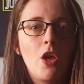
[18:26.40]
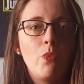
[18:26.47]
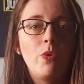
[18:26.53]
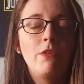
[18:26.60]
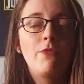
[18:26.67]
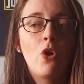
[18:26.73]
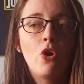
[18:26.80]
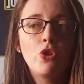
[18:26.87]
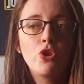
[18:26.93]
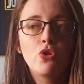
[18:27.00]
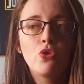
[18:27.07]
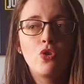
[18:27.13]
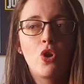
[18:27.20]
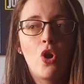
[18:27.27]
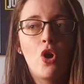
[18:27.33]
We've
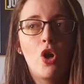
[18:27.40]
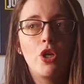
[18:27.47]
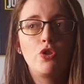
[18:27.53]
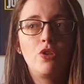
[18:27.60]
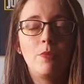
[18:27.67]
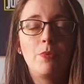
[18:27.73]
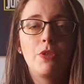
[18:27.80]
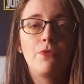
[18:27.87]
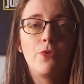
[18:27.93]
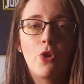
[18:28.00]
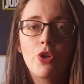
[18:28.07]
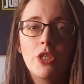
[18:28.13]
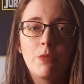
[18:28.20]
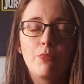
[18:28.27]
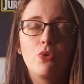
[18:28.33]
also got a trip to
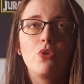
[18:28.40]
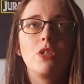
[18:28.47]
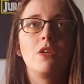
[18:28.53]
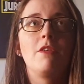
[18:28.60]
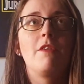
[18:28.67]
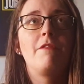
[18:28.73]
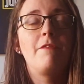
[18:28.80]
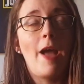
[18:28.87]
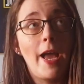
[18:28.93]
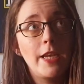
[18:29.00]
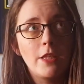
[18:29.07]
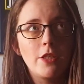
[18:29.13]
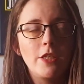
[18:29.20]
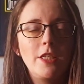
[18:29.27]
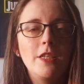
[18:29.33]
Florida booked,
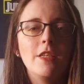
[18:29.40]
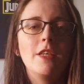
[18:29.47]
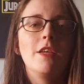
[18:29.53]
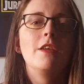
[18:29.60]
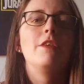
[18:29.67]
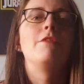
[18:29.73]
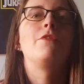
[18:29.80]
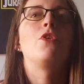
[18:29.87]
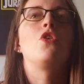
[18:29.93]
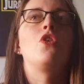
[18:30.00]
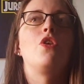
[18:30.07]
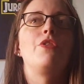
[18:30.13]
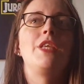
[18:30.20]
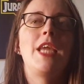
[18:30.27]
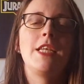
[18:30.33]
finally,
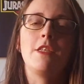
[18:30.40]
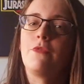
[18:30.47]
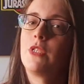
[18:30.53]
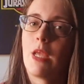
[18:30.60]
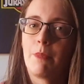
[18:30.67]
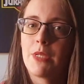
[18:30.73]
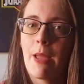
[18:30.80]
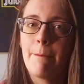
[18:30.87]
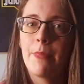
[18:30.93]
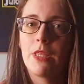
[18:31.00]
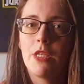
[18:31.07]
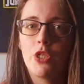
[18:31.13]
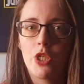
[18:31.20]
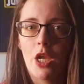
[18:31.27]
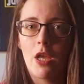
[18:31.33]
for the end of September
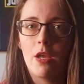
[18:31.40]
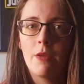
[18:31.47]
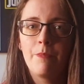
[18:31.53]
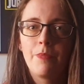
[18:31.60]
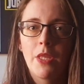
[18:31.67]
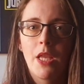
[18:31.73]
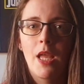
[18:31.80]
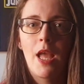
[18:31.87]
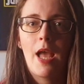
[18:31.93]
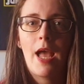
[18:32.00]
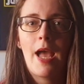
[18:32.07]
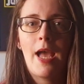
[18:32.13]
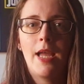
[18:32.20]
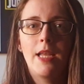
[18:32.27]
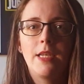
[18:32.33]
this year.
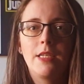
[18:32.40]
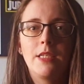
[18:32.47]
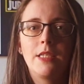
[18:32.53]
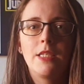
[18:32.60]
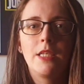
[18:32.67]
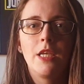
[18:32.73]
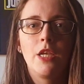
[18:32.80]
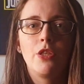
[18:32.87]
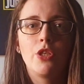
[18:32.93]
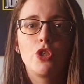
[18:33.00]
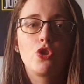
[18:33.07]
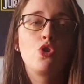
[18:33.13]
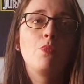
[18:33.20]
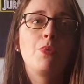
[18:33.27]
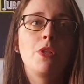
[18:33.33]
And there's
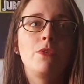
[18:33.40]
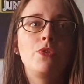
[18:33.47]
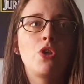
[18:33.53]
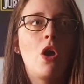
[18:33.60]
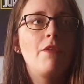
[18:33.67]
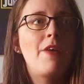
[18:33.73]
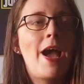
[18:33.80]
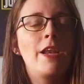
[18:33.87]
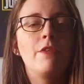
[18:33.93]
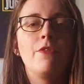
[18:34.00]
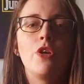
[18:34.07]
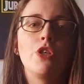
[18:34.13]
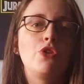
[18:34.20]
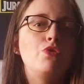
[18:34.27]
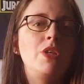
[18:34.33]
a couple of sort of
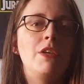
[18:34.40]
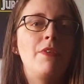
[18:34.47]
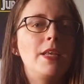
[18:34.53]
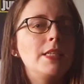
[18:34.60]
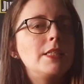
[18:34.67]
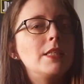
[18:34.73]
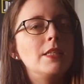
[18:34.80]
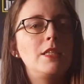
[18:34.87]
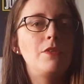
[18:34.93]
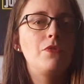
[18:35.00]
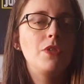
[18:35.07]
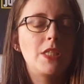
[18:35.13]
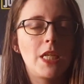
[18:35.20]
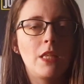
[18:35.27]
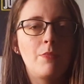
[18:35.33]
anniversary events and
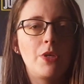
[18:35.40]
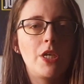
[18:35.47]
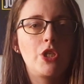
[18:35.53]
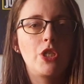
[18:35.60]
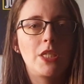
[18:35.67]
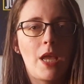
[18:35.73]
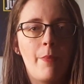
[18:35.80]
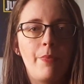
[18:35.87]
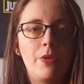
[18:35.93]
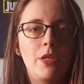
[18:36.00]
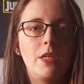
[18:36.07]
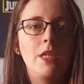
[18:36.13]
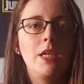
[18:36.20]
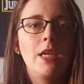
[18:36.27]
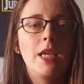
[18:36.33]
different celebrations
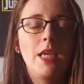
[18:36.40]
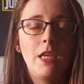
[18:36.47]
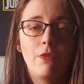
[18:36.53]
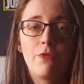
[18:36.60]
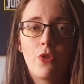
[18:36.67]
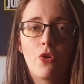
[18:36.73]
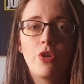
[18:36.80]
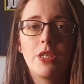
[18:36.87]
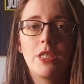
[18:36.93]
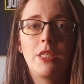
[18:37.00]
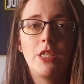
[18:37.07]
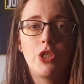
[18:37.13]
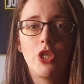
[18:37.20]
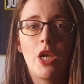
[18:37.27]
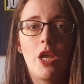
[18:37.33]
happening in Florida
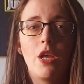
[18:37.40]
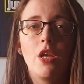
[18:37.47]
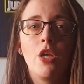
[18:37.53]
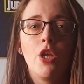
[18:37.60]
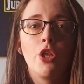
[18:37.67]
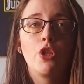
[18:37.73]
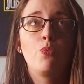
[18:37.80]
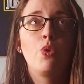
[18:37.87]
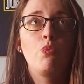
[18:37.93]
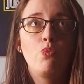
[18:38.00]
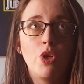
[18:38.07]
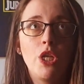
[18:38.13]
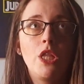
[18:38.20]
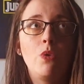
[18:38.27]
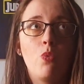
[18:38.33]
this year that we
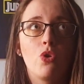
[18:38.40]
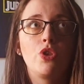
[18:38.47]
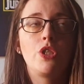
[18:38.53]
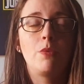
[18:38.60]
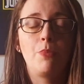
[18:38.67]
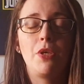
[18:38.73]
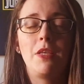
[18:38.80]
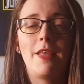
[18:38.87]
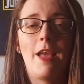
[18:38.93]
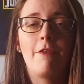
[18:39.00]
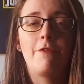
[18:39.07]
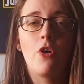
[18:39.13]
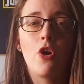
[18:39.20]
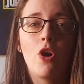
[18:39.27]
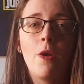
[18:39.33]
really want to be there
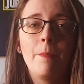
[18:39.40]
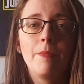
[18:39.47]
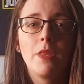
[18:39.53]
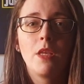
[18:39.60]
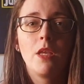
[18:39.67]
for.